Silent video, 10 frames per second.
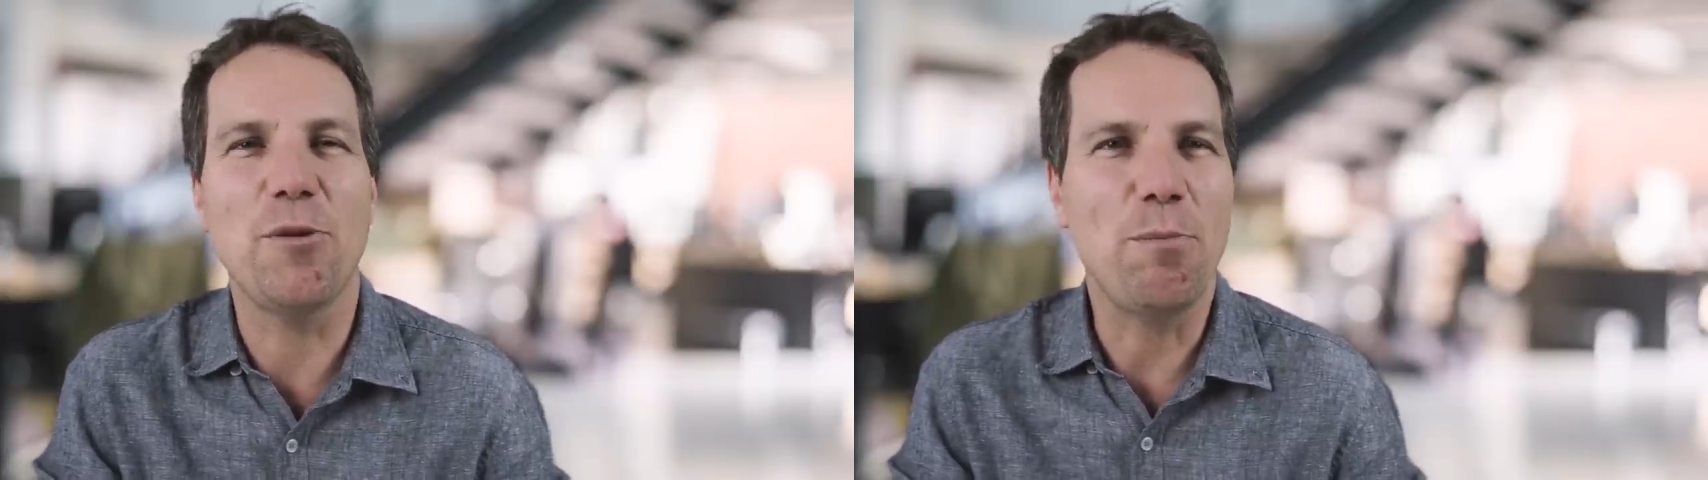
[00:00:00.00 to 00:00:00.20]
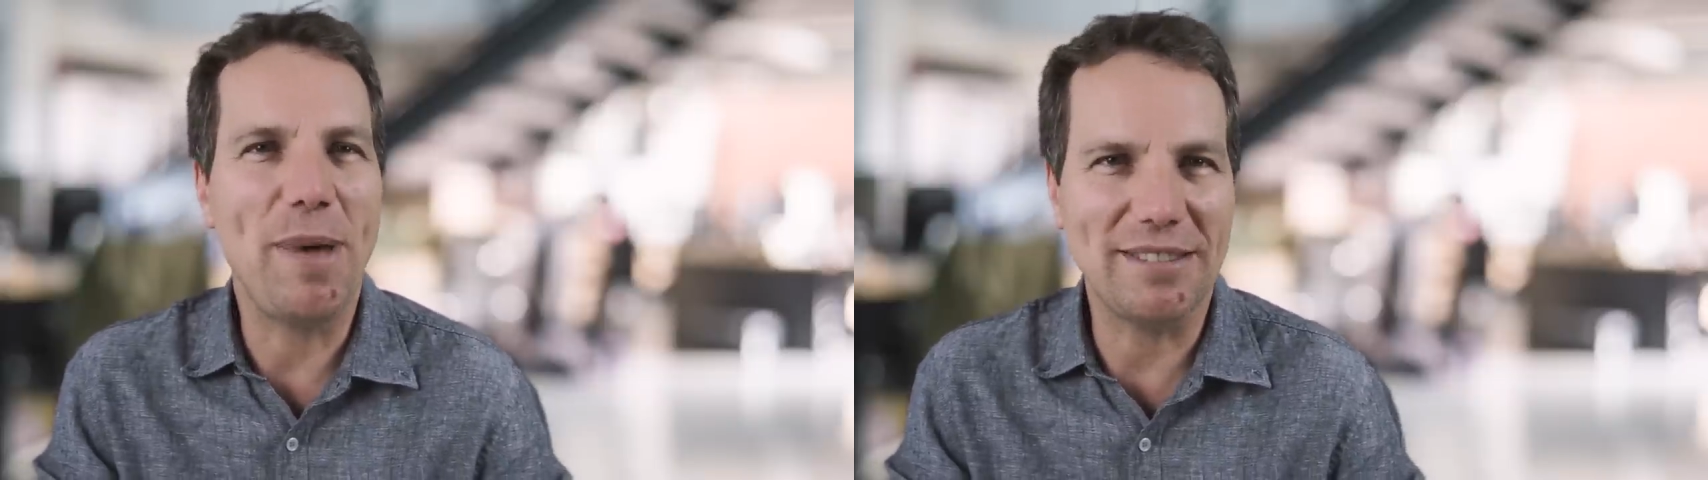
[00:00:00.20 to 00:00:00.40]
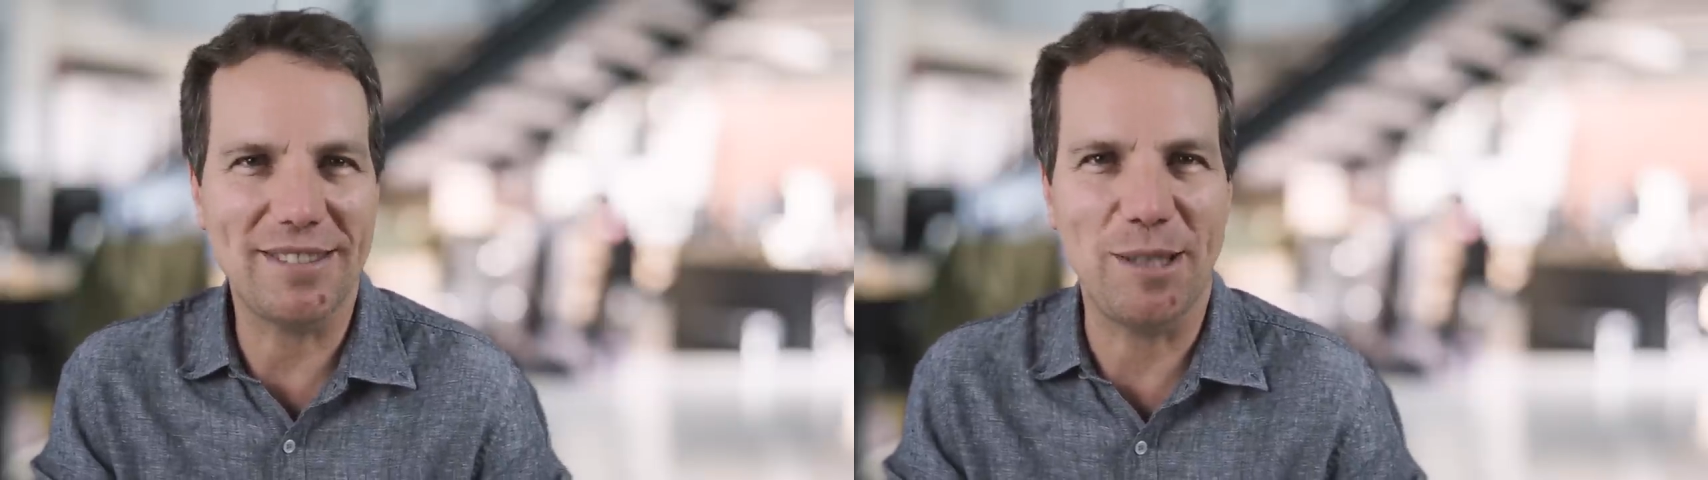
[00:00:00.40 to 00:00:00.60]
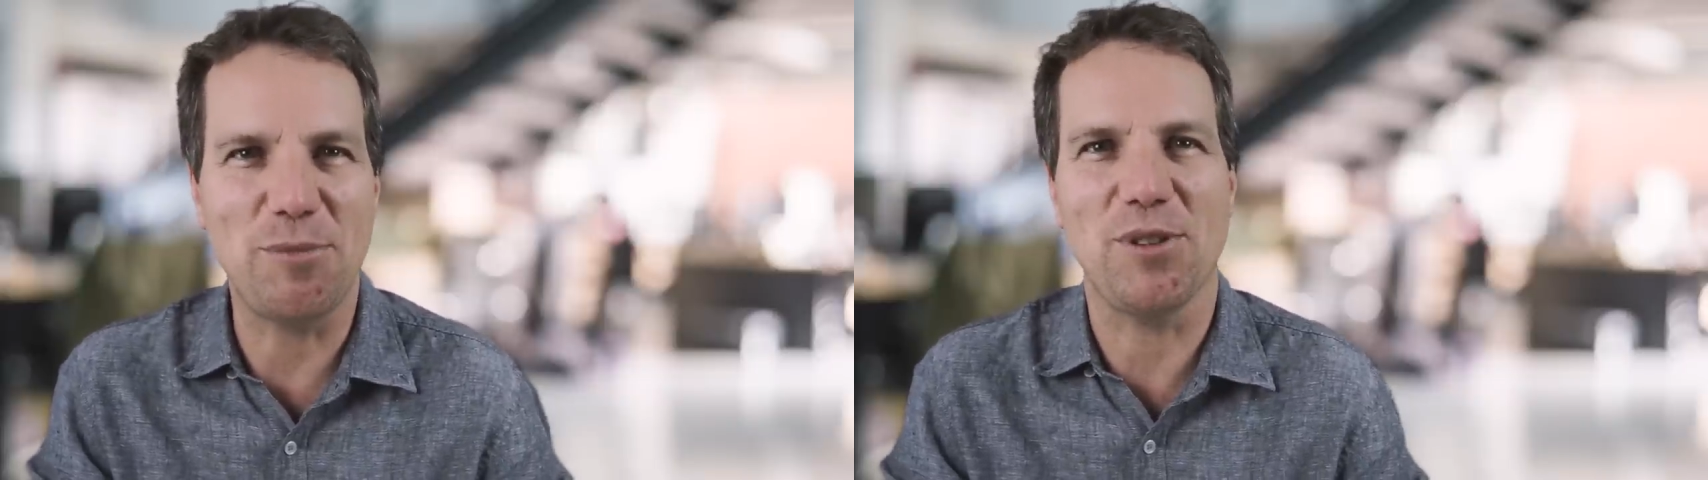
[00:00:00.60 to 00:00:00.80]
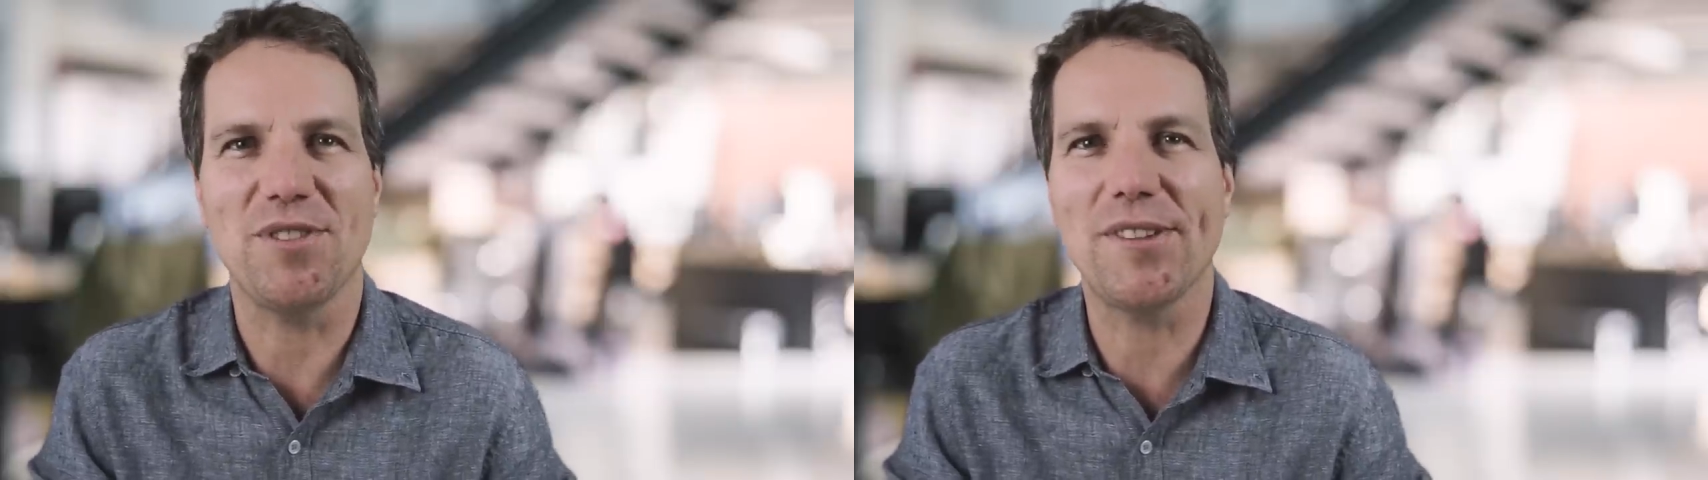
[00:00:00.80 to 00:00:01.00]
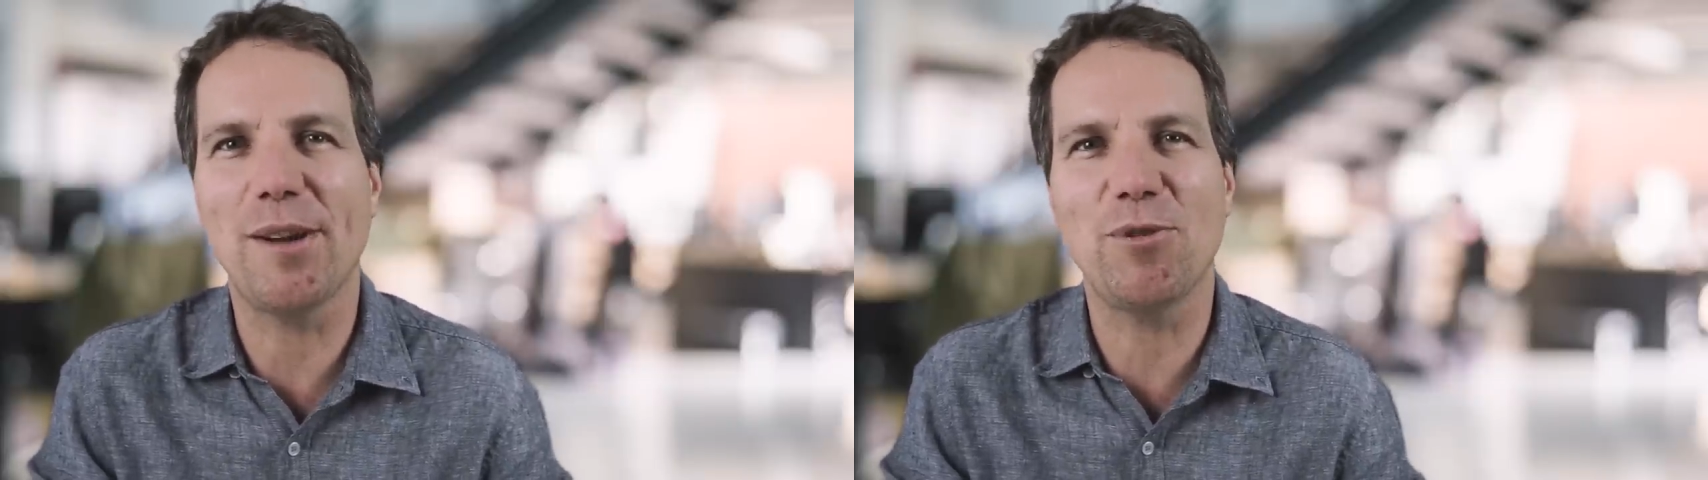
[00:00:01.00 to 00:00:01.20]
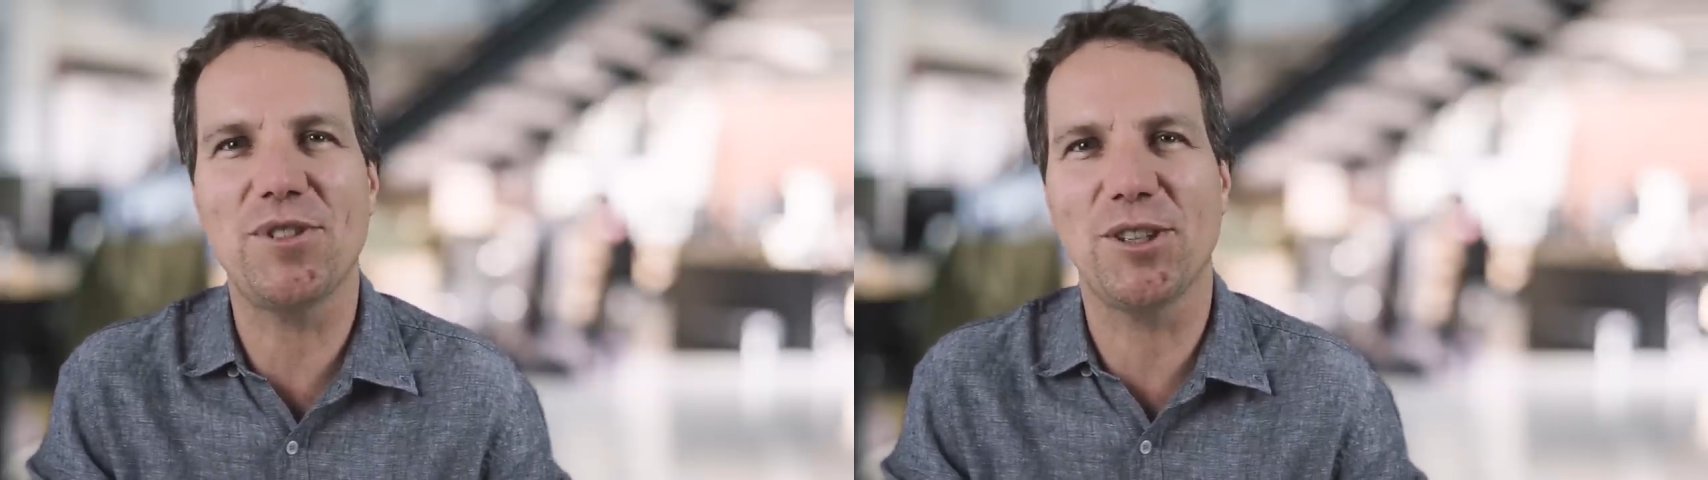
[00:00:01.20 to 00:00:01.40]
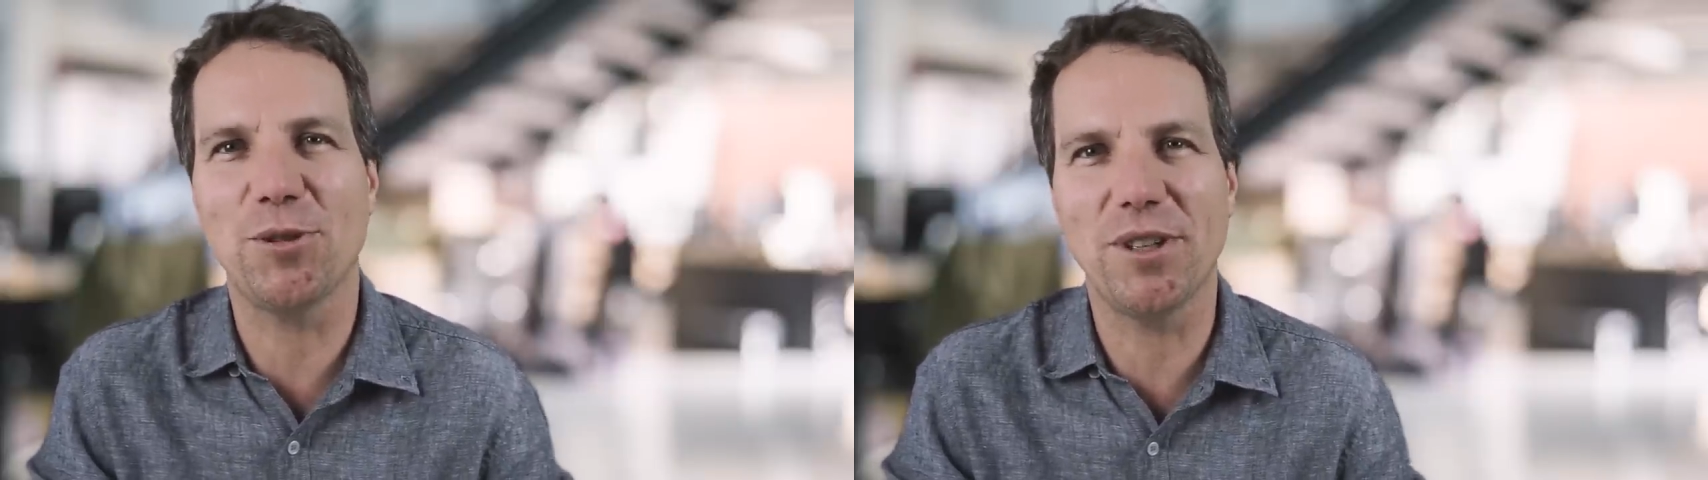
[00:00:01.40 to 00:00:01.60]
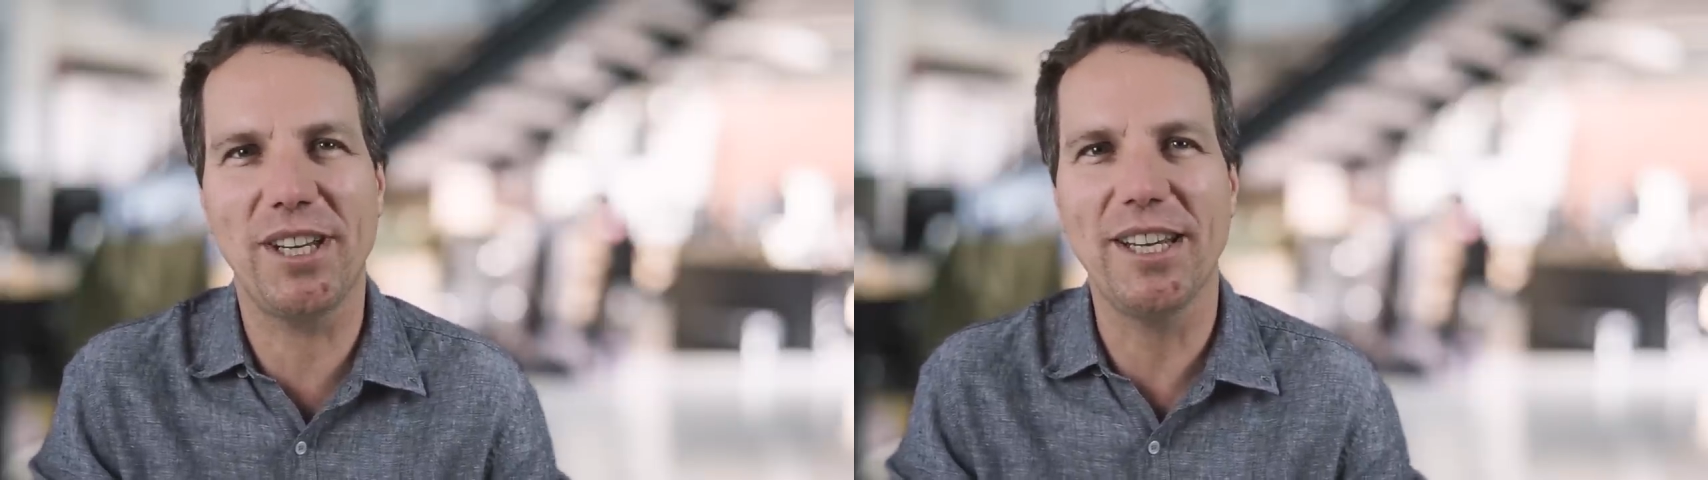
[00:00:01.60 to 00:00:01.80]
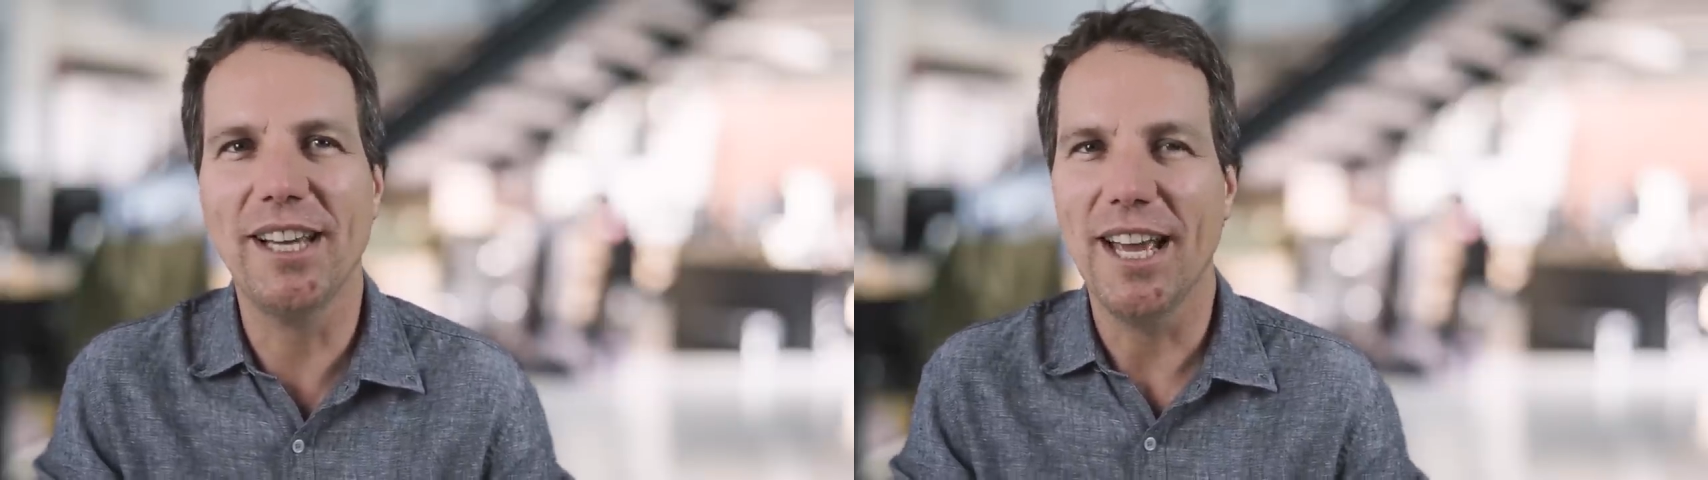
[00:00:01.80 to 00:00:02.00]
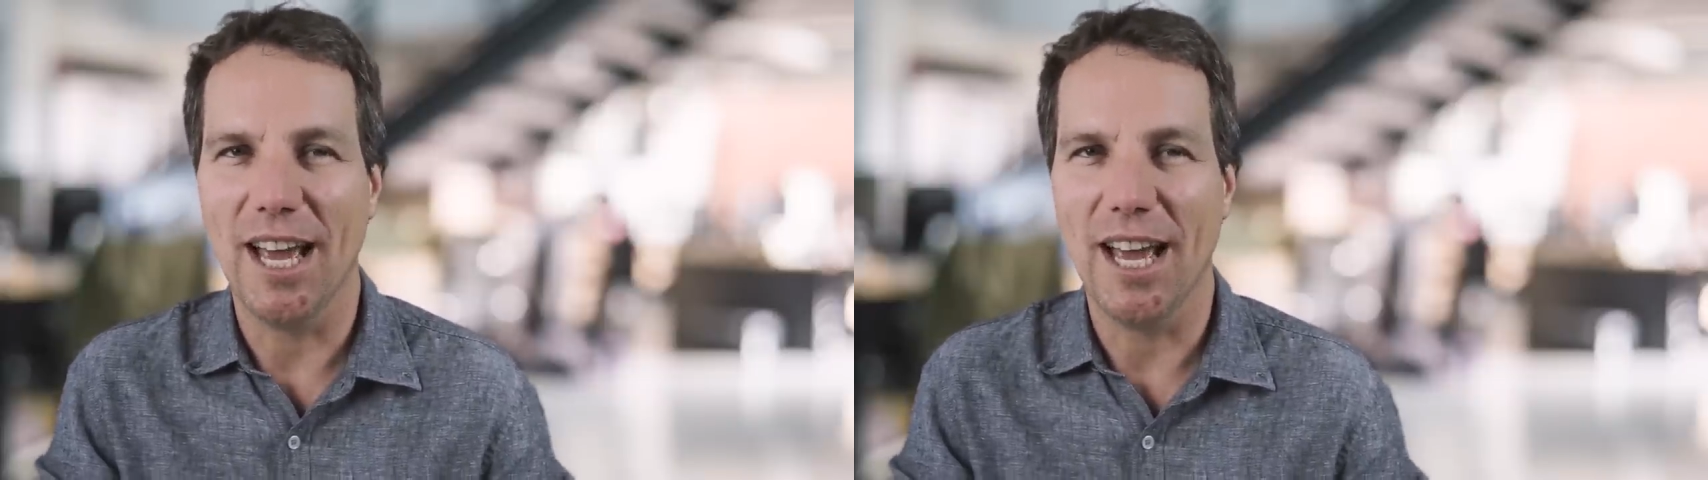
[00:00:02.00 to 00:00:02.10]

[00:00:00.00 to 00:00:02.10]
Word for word: the best tips on cybersecurity